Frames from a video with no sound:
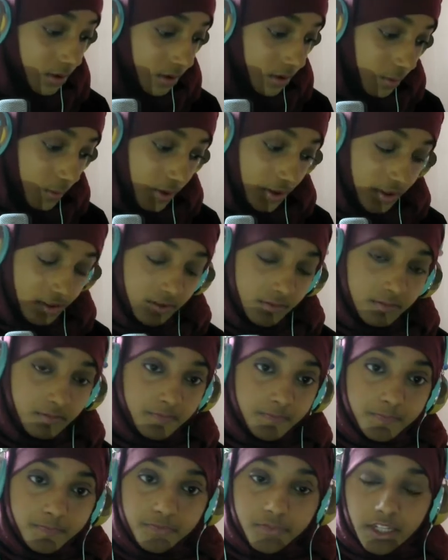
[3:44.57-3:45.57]
when
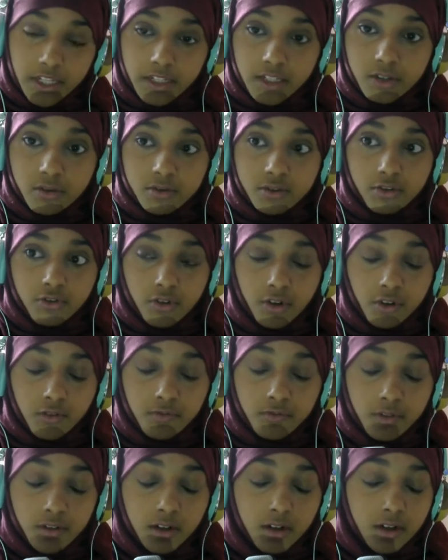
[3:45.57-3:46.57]
they killed her
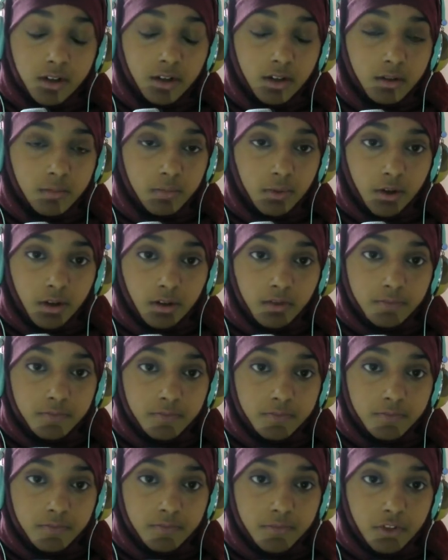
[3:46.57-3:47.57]
off. But
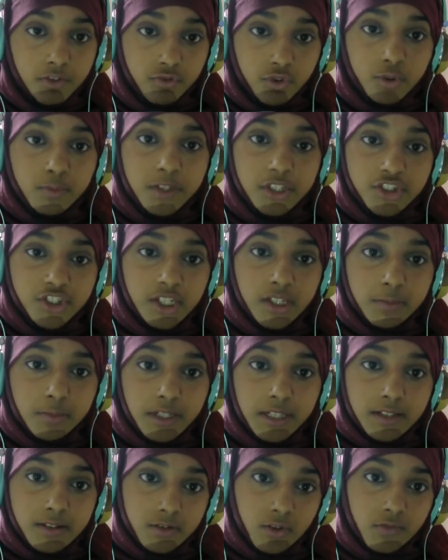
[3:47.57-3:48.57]
RWBY
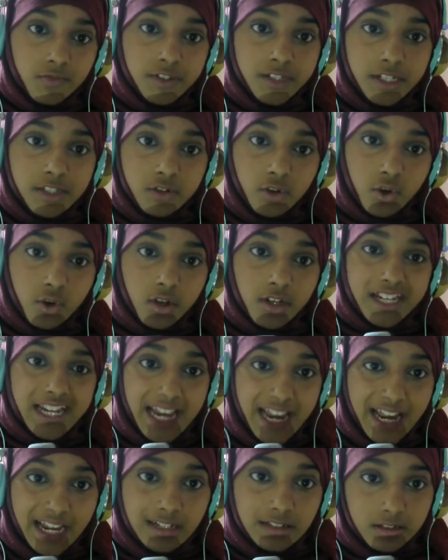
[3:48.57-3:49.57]
Chibi is obviously not
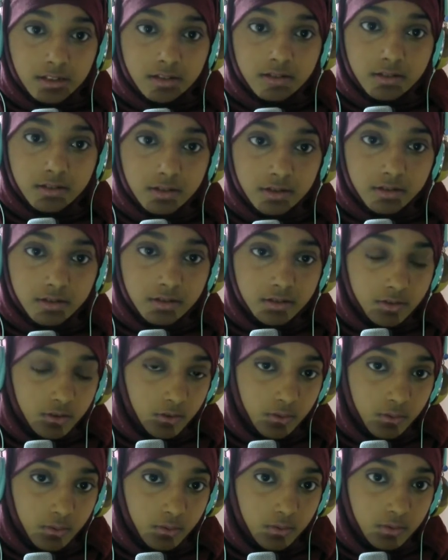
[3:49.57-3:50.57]
canon
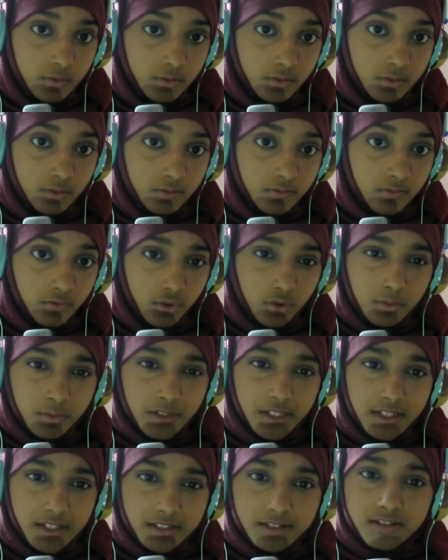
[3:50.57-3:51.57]
to
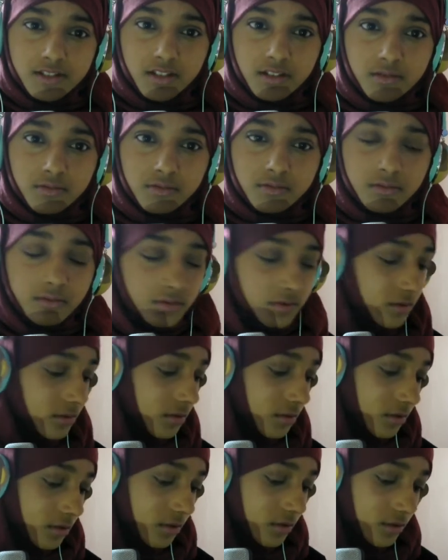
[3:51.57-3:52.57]
RWBY, is it?
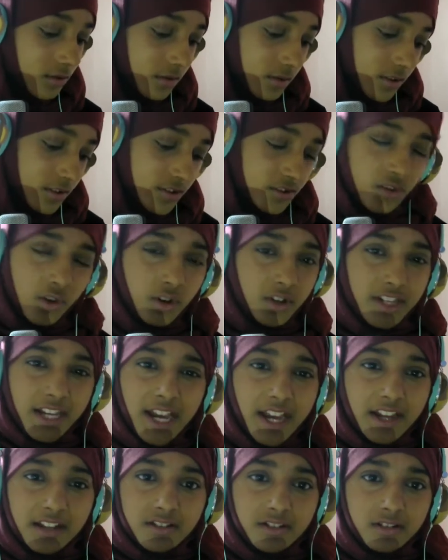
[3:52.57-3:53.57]
It's not
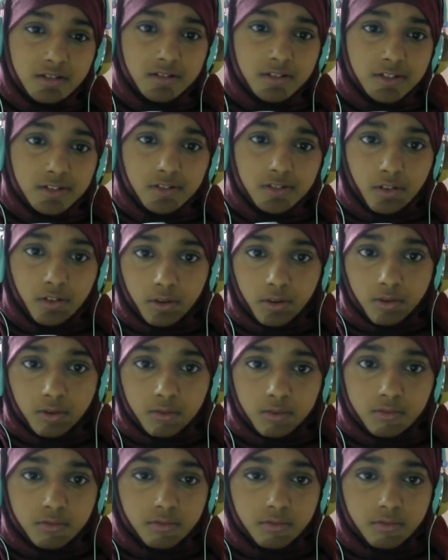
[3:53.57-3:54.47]
canon, so